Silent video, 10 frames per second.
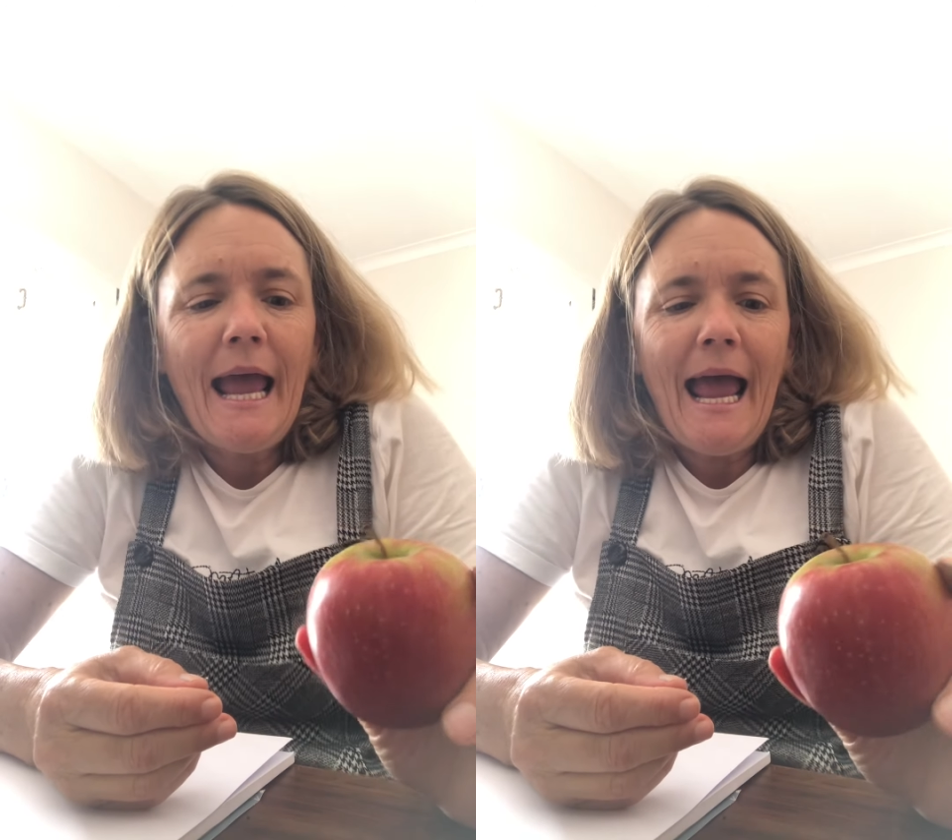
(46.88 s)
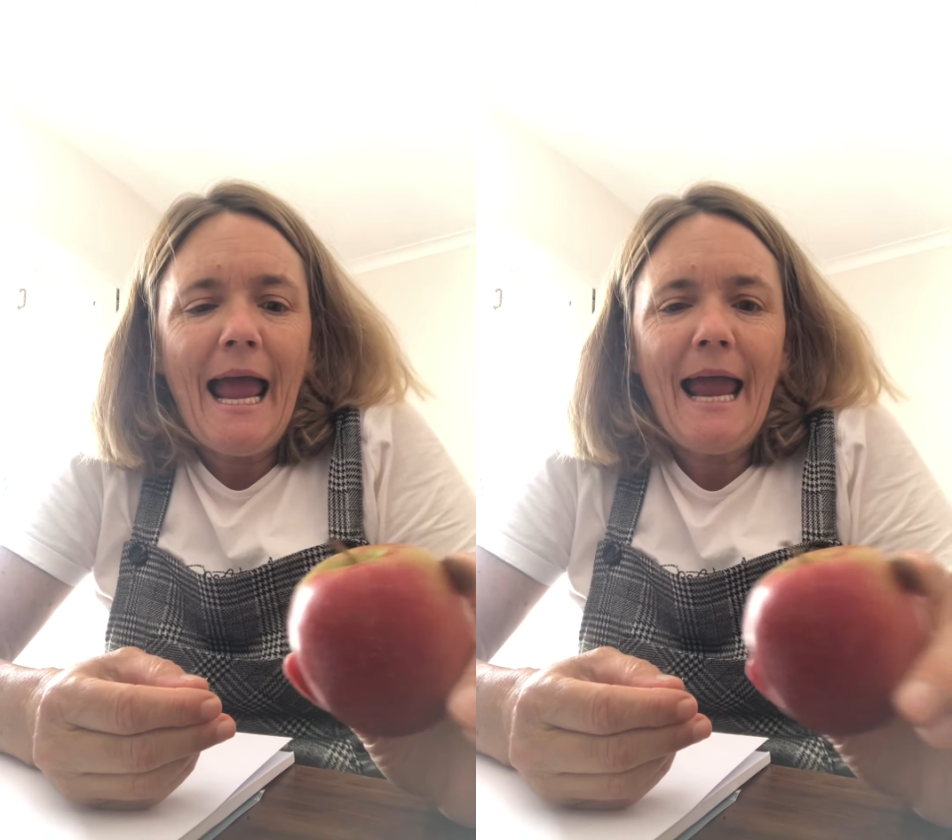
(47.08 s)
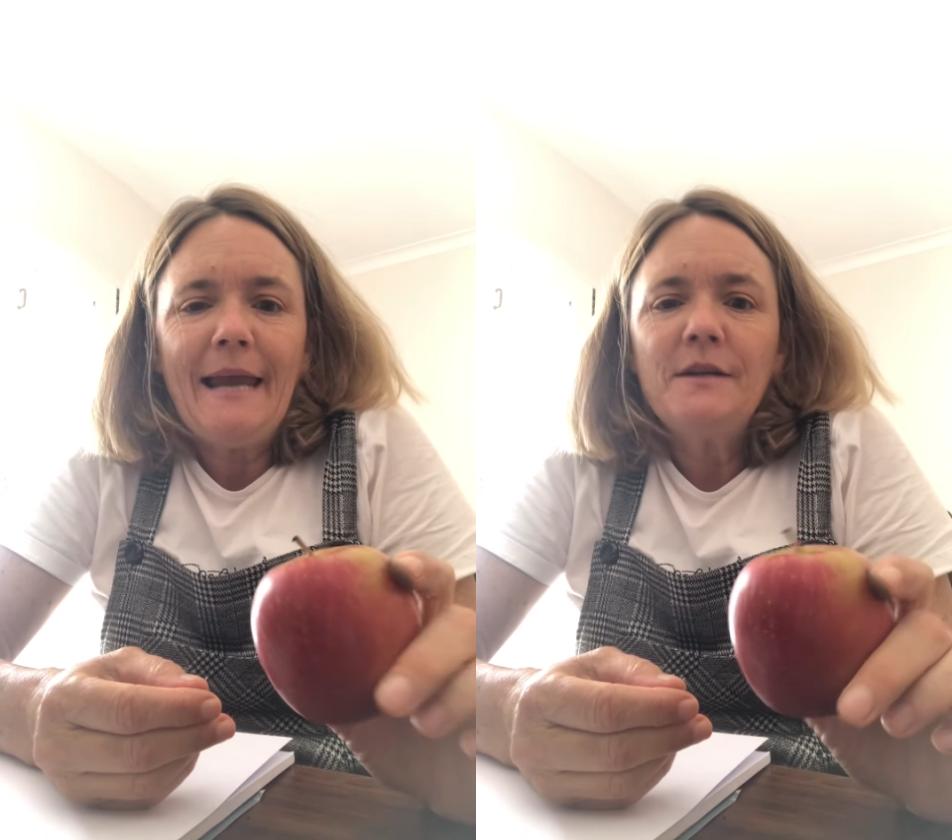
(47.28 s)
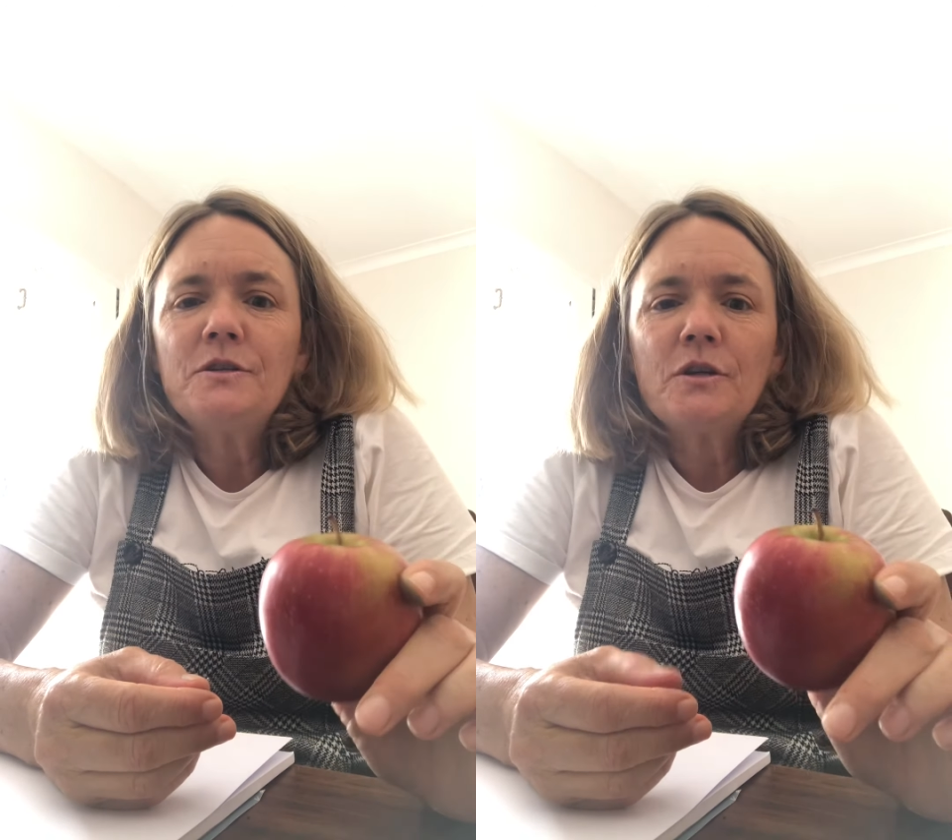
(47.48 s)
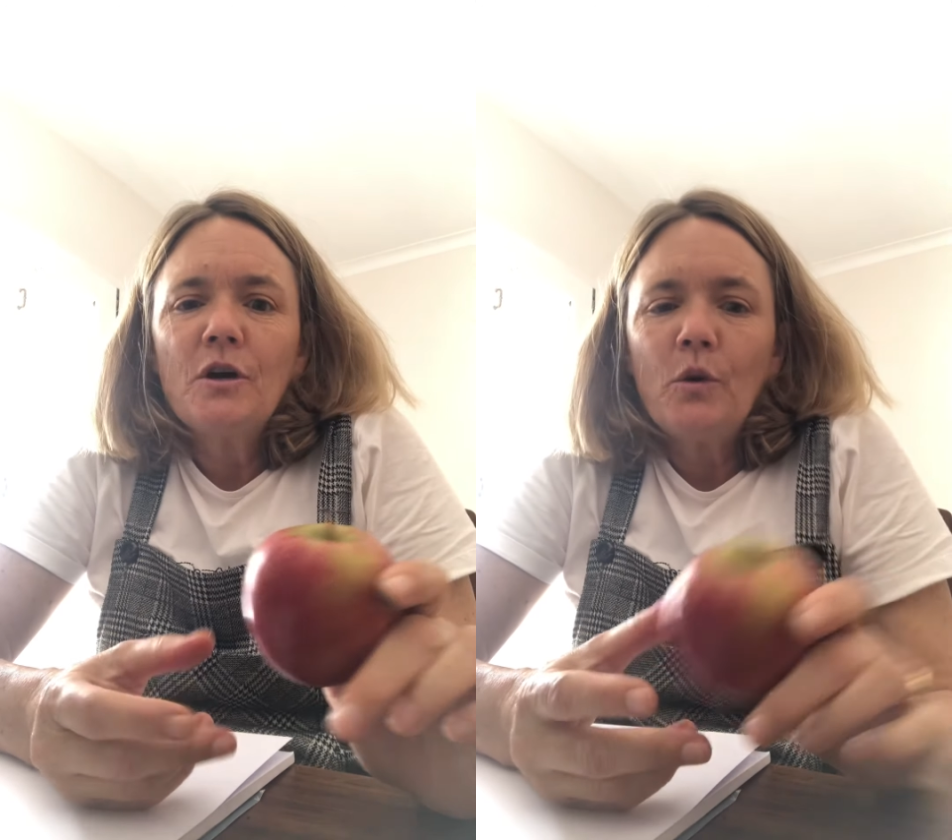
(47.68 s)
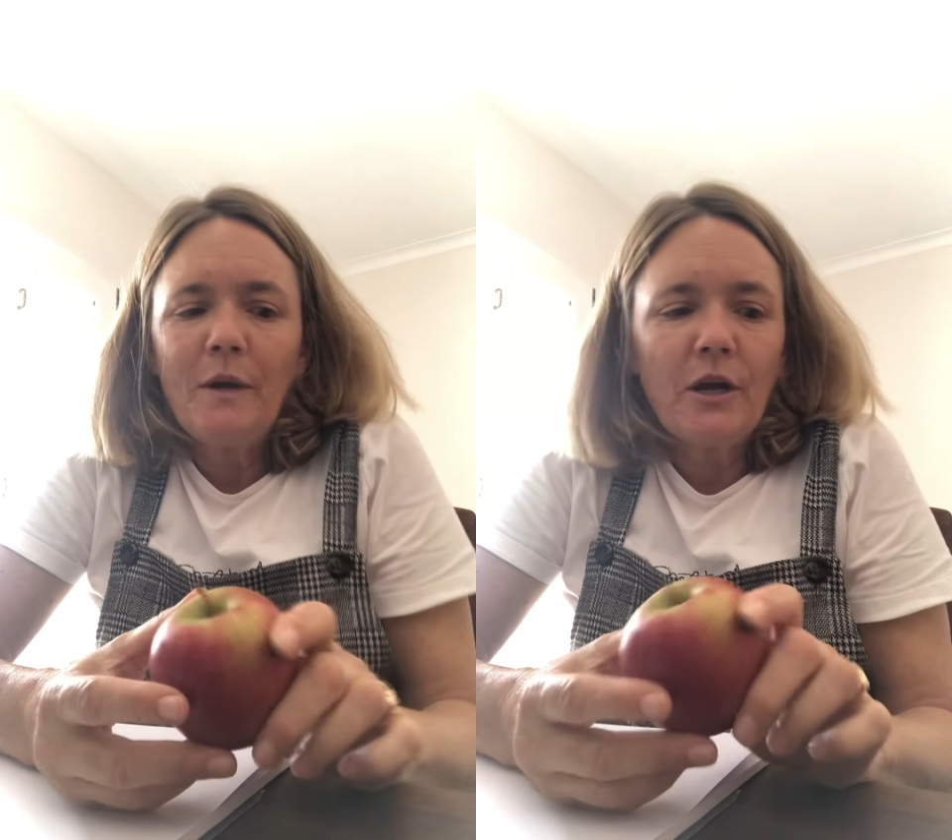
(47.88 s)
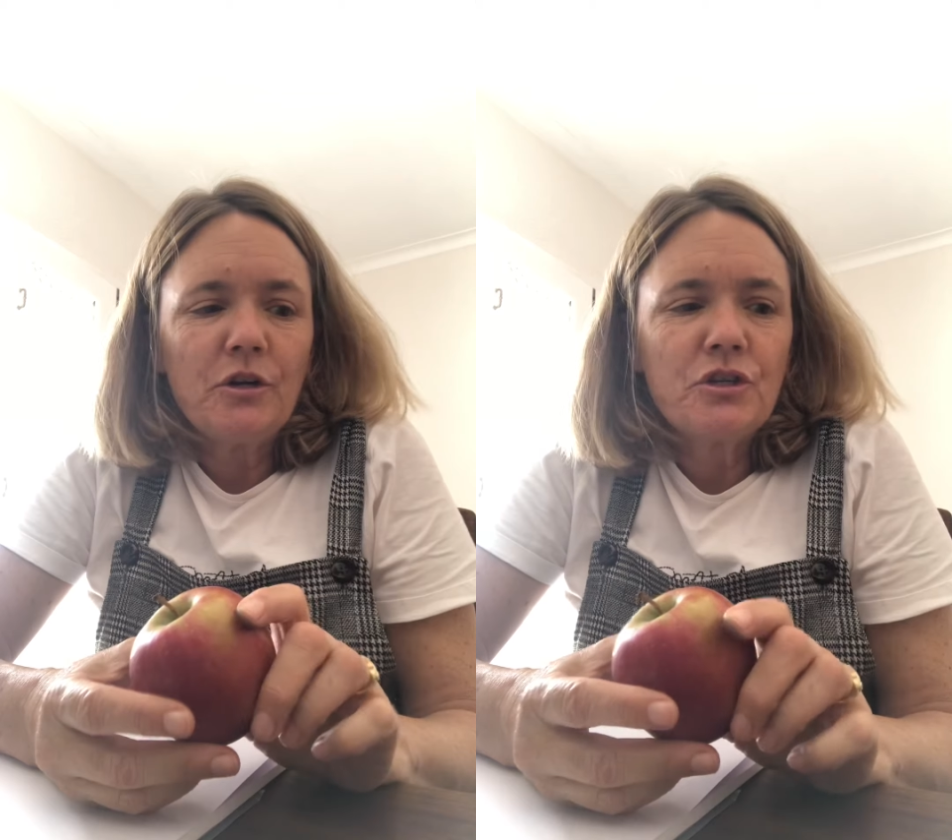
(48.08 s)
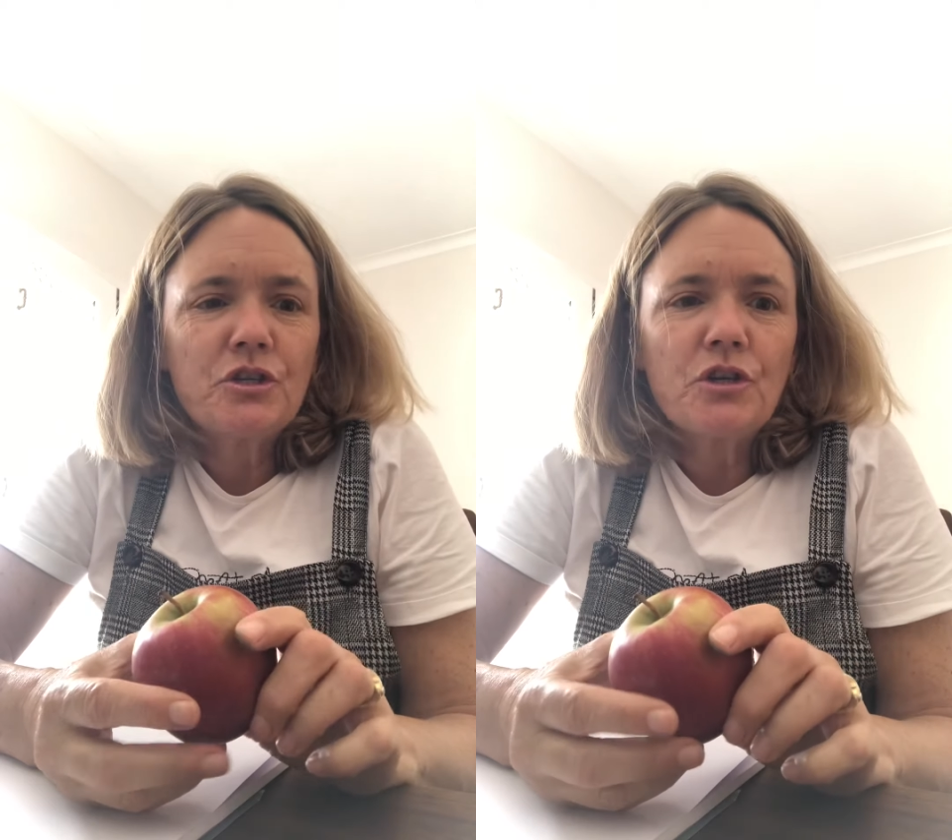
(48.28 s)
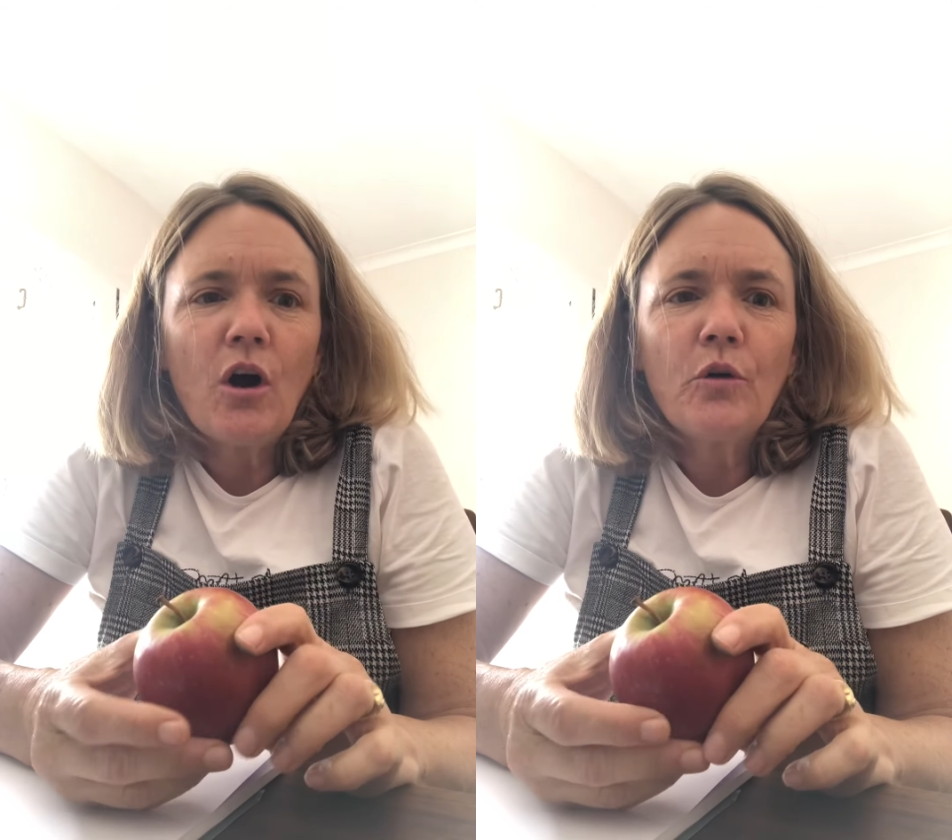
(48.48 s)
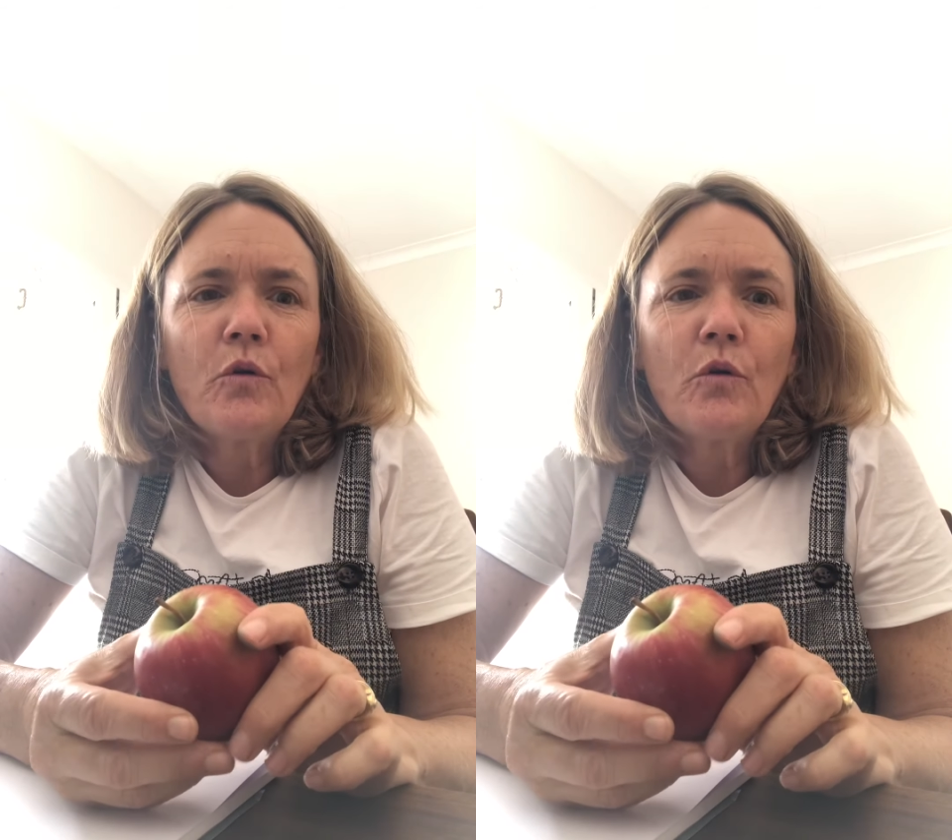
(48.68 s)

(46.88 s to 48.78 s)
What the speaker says: And we're going to start